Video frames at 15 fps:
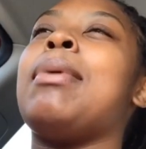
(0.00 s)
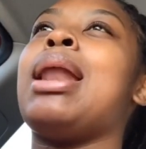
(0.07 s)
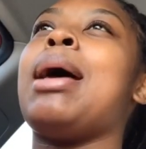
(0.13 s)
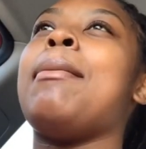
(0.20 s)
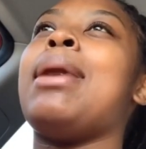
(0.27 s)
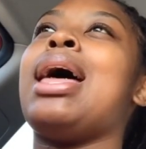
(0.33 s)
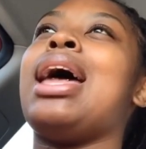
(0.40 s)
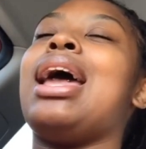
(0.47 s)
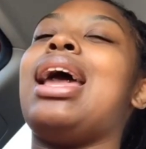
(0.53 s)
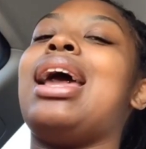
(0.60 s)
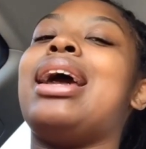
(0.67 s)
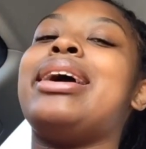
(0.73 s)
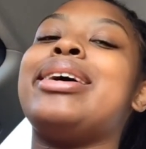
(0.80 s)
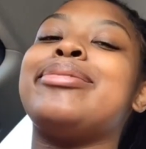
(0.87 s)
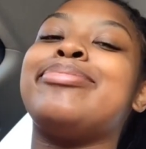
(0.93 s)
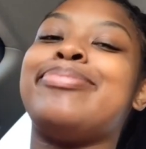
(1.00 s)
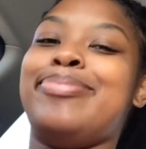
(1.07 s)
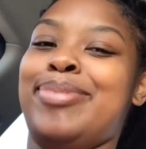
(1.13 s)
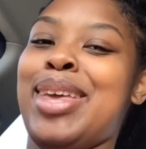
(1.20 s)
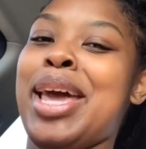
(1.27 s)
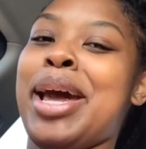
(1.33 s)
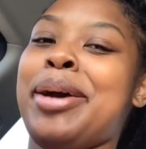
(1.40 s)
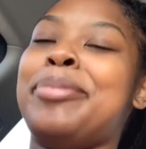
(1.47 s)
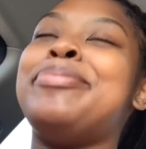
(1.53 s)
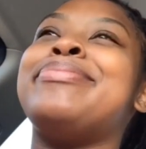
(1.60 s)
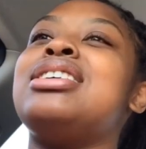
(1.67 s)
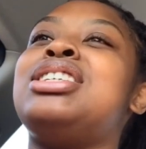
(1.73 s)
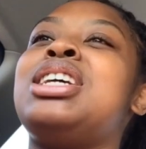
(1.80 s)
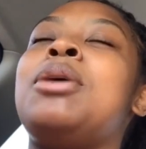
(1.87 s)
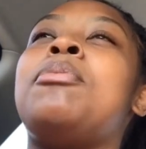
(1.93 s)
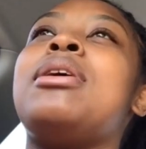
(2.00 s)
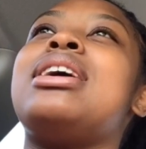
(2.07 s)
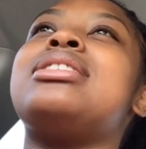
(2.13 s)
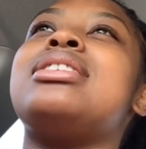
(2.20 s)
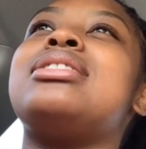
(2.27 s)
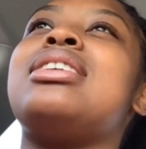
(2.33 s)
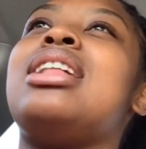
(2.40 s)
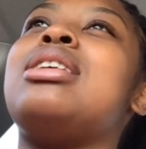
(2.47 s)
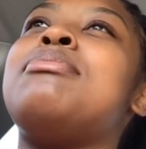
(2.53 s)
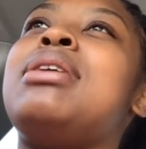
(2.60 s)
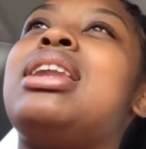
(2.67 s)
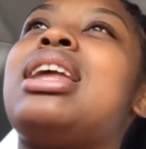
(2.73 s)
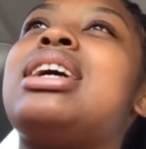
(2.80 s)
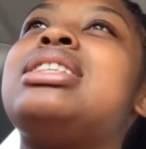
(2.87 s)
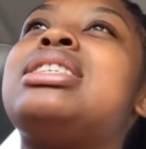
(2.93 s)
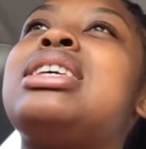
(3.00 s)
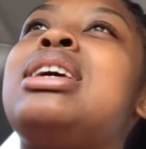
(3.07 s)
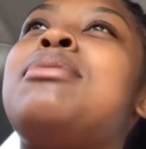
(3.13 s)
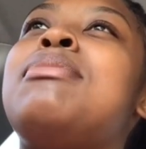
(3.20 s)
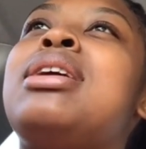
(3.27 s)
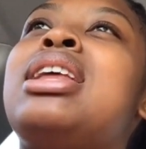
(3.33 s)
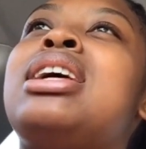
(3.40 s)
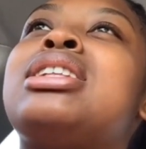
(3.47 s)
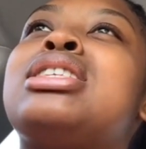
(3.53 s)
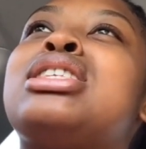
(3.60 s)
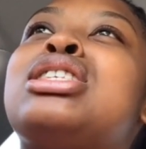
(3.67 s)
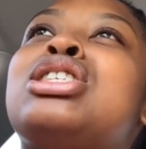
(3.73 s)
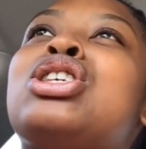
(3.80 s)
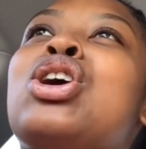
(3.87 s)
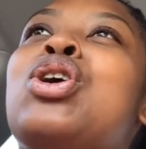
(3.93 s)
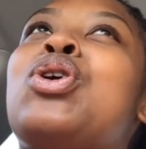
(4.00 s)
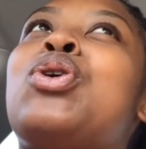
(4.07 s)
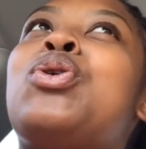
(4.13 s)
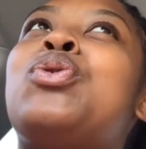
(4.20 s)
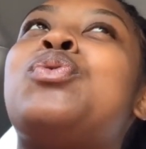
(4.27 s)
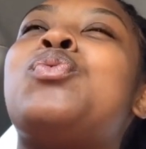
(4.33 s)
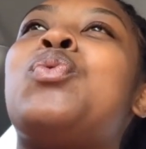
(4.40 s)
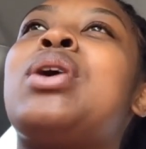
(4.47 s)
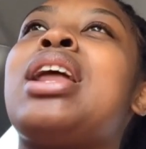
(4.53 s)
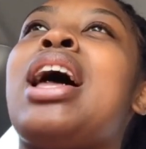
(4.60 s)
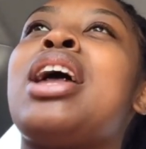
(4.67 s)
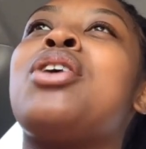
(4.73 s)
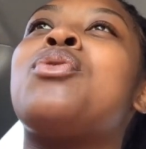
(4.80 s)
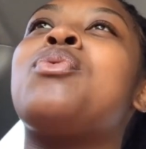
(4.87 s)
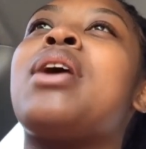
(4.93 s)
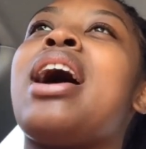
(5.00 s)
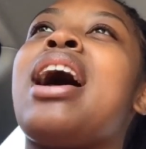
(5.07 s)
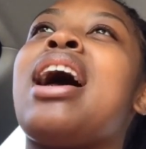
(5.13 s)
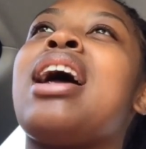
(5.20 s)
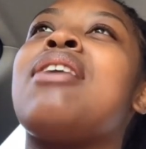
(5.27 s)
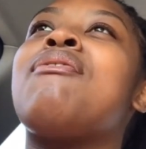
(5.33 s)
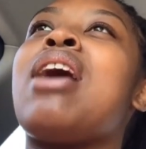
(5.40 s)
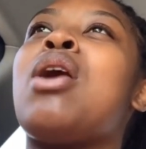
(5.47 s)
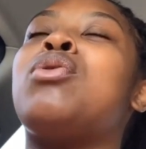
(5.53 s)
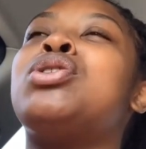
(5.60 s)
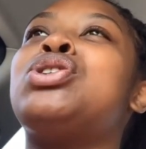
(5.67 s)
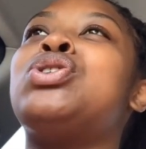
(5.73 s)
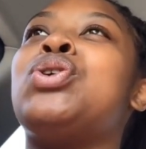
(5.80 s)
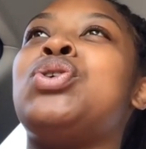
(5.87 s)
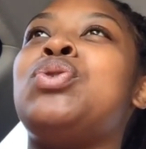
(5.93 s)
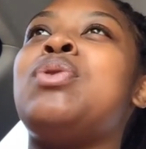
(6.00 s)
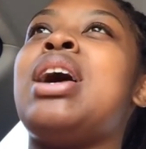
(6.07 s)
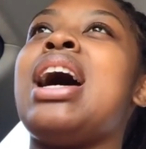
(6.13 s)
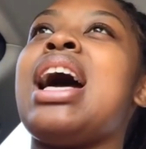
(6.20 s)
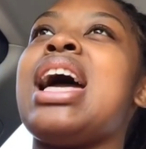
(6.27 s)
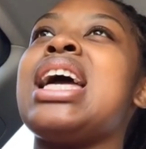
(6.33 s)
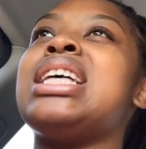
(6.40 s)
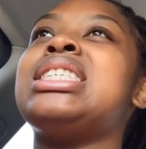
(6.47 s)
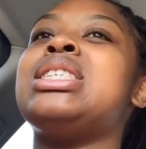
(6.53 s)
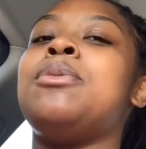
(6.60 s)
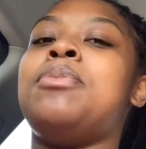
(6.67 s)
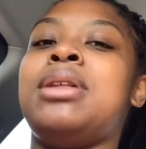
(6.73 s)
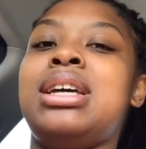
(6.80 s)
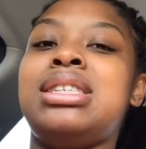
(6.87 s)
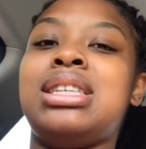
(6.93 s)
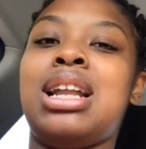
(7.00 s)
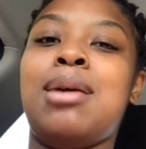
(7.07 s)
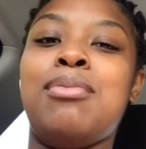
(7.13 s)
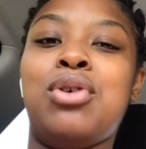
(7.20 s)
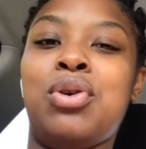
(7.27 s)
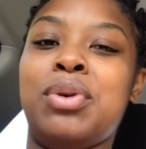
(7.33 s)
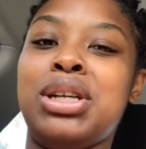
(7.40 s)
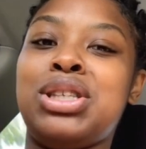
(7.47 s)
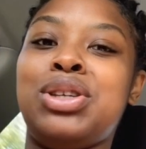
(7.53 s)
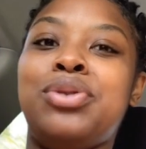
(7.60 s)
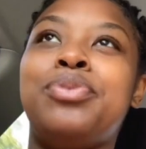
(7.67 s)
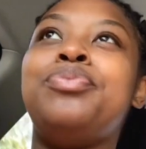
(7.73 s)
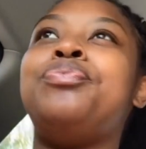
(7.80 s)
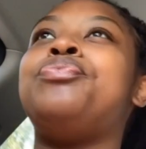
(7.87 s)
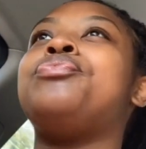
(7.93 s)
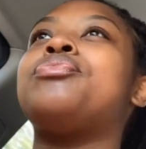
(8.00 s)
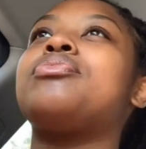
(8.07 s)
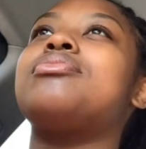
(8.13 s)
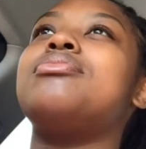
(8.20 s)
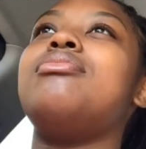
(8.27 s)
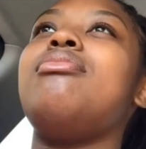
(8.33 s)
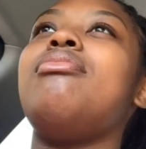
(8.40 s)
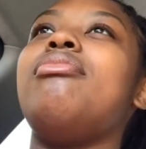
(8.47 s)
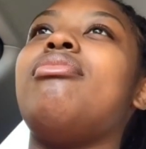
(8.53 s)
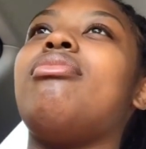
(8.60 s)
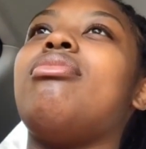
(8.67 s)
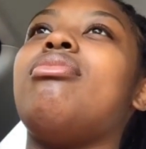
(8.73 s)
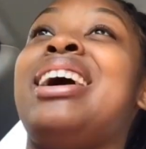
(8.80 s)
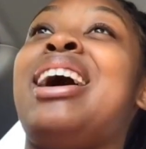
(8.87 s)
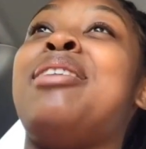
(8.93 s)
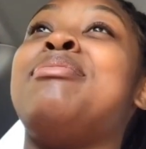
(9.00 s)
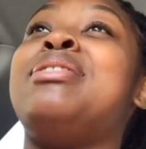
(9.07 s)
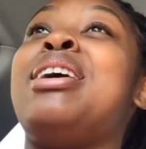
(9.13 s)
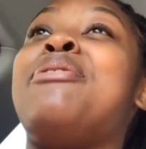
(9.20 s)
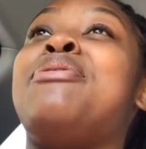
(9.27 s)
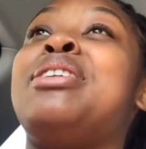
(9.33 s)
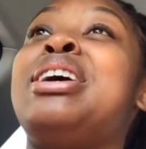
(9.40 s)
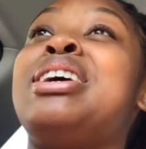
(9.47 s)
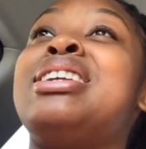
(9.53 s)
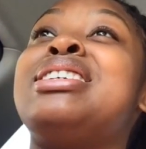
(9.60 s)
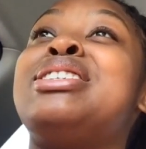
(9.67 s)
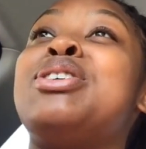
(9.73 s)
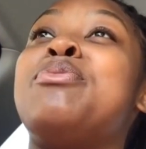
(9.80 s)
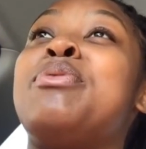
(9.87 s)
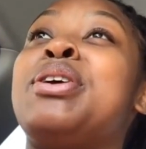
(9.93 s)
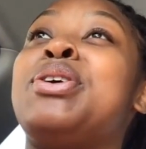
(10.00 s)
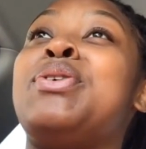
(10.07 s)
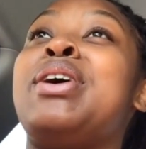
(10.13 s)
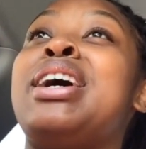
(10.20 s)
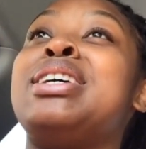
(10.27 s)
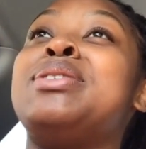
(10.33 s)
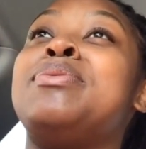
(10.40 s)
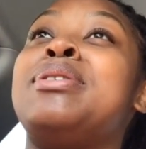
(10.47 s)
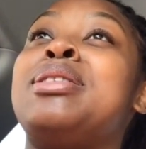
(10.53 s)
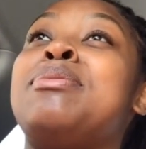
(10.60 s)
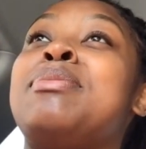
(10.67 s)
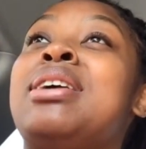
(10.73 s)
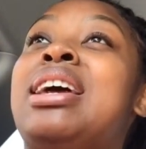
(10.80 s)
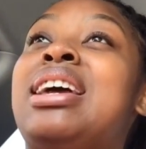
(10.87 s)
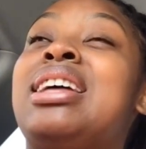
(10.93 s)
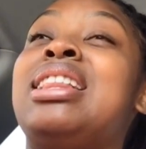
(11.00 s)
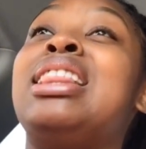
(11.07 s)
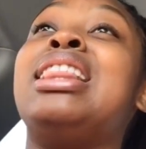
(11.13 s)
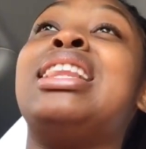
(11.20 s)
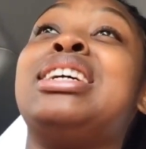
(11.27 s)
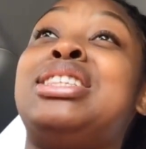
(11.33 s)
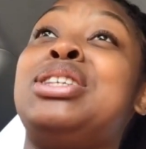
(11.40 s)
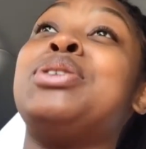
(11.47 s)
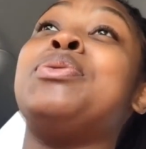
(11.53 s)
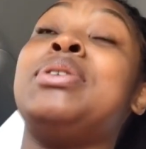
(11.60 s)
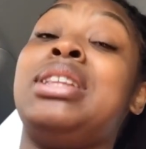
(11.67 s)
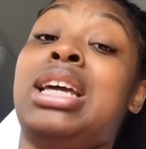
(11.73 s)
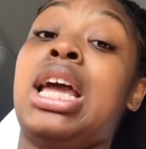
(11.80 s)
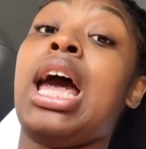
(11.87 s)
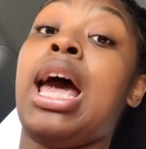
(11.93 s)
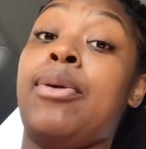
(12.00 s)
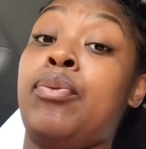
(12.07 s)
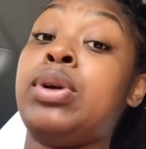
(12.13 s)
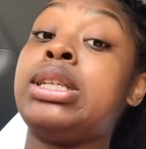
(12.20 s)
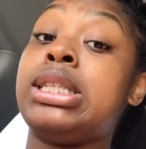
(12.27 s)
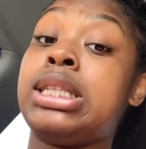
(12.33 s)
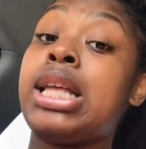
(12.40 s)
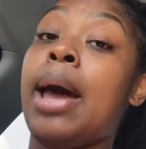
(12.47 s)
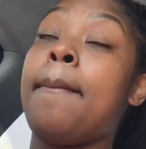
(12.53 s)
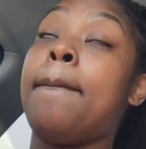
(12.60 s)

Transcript: And I'm like, yeah. GPS is telling me 19 minutes. So when I arrive, I will show you guys the place that I'm going to. I'm definitely going to still bring you guys with me literally every step.